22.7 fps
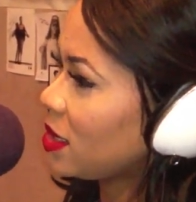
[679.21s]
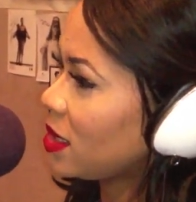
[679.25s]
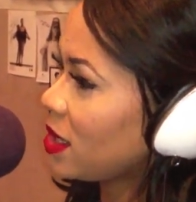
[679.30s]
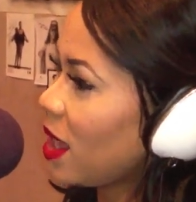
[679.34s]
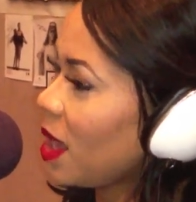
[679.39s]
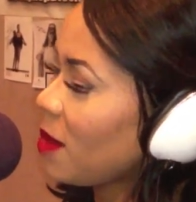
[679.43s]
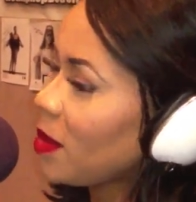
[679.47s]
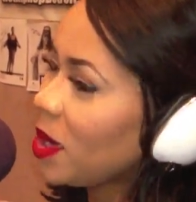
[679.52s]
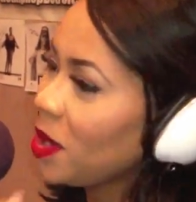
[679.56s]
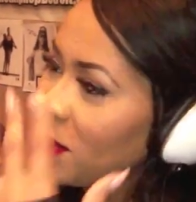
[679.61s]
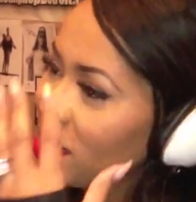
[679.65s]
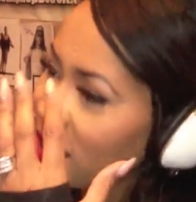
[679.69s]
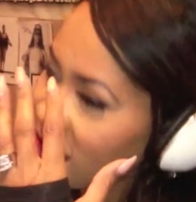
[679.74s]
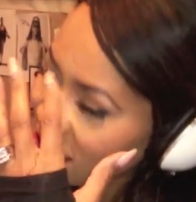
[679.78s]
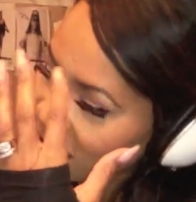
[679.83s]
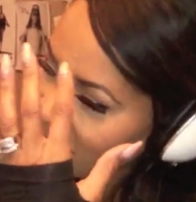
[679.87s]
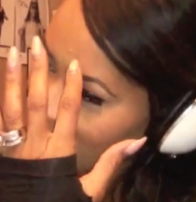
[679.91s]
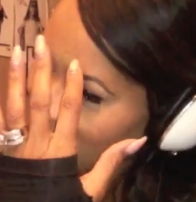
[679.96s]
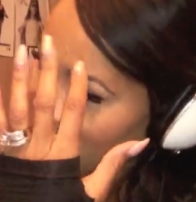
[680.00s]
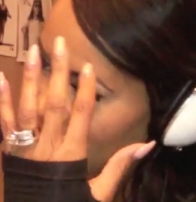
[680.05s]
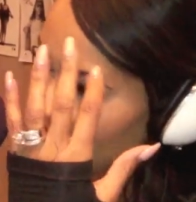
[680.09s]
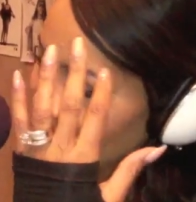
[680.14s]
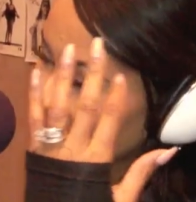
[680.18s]
I mean, we
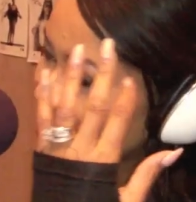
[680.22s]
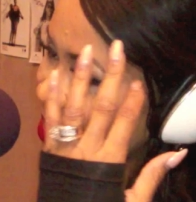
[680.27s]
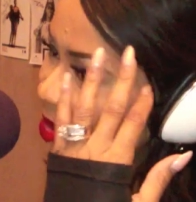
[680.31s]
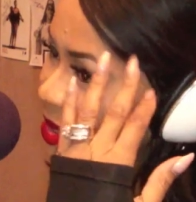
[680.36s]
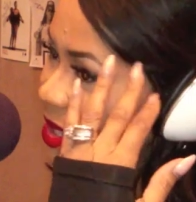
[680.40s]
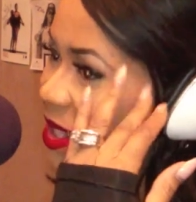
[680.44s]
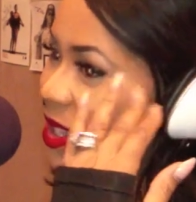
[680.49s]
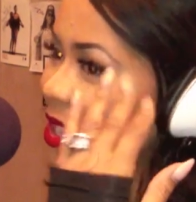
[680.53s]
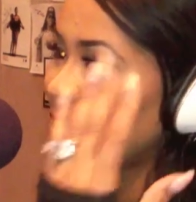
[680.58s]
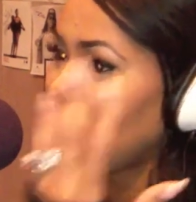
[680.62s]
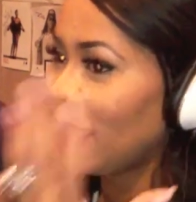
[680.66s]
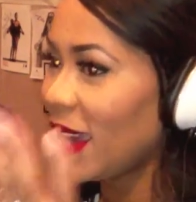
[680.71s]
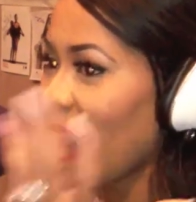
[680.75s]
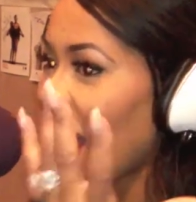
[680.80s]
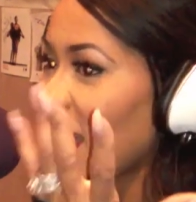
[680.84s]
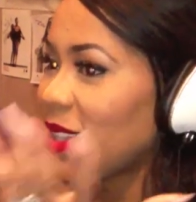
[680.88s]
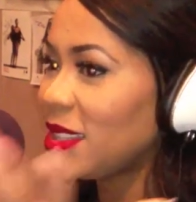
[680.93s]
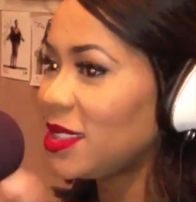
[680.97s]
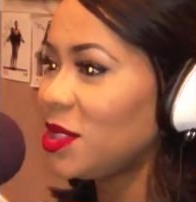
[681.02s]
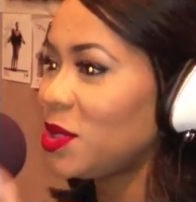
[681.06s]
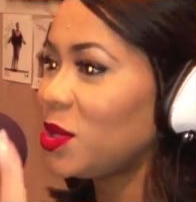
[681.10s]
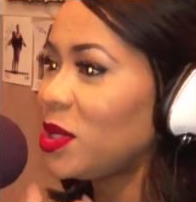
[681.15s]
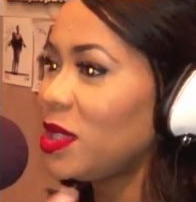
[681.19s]
got to
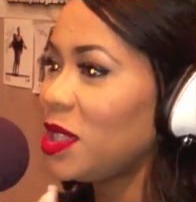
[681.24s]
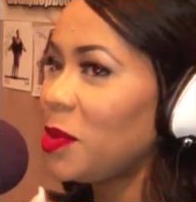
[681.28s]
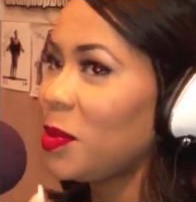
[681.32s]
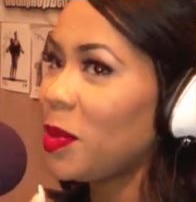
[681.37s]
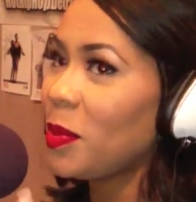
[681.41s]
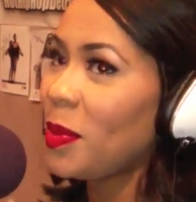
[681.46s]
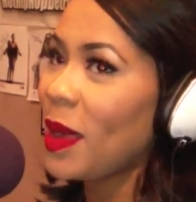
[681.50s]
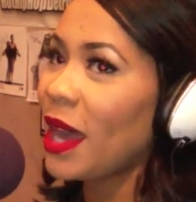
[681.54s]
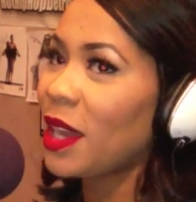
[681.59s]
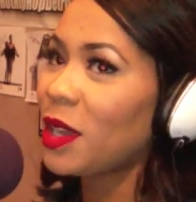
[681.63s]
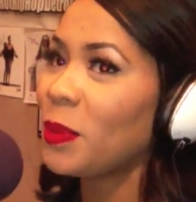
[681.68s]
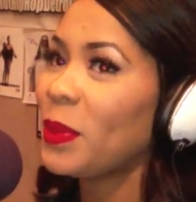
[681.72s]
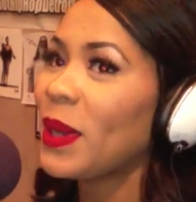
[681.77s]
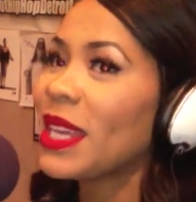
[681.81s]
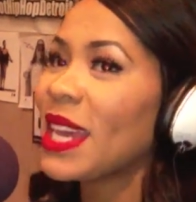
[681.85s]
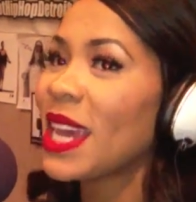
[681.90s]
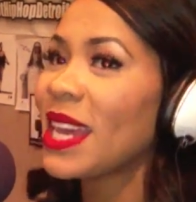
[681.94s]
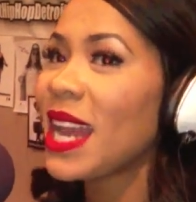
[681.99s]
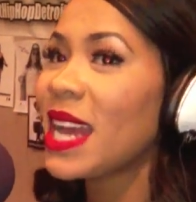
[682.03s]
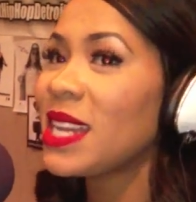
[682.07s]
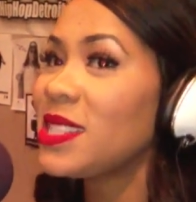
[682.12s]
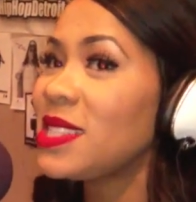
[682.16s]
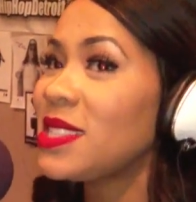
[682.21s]
do a little bit better. But can
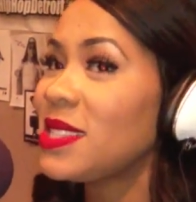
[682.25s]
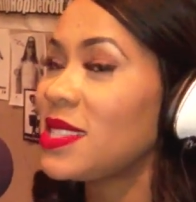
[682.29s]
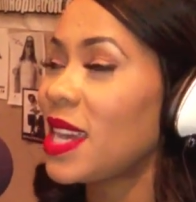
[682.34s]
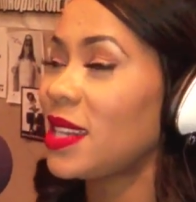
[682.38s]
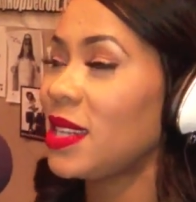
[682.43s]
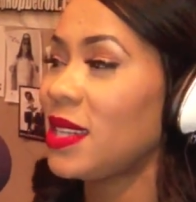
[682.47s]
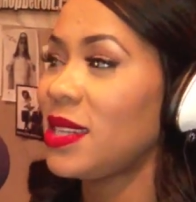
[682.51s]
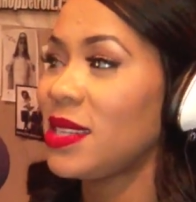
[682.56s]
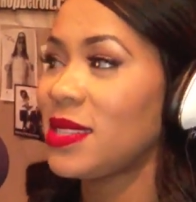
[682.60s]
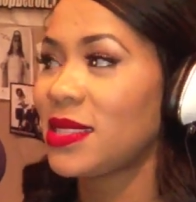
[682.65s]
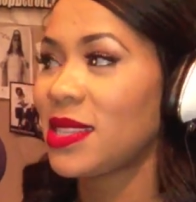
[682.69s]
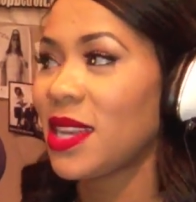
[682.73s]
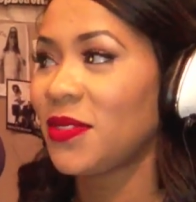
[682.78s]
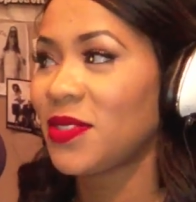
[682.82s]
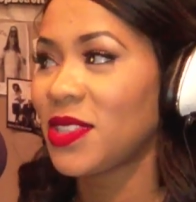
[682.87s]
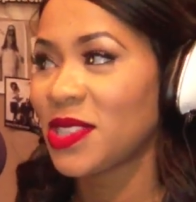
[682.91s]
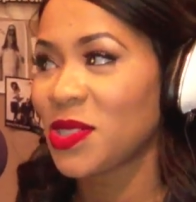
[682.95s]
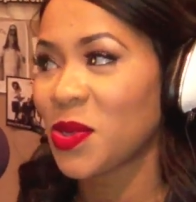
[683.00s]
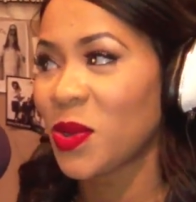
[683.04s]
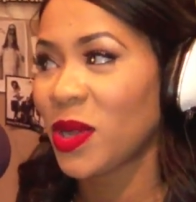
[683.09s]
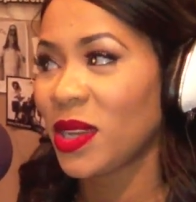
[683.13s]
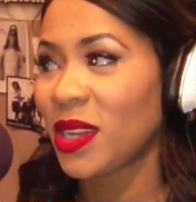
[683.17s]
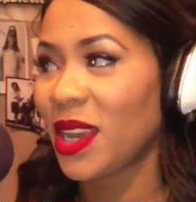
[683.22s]
I just say the good stuff that's
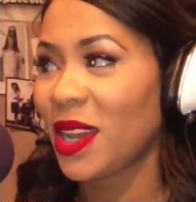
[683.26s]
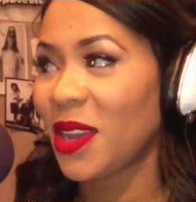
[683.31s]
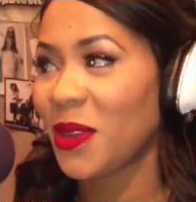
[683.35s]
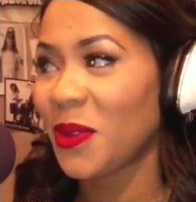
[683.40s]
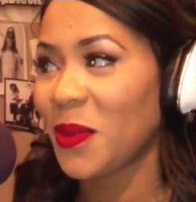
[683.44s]
going on?